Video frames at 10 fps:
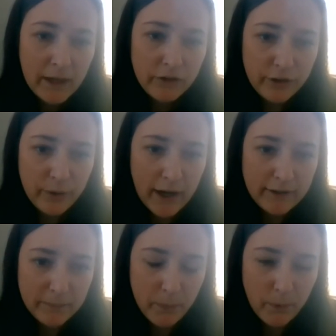So I
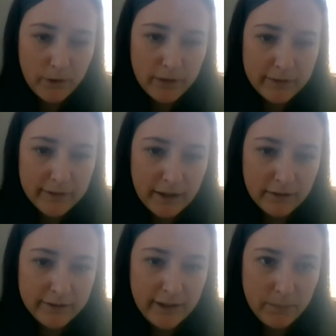support the
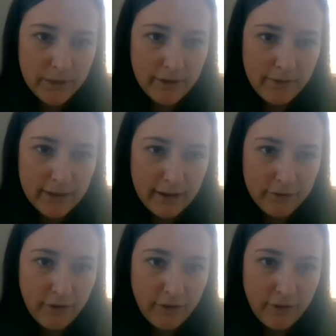sales team with everything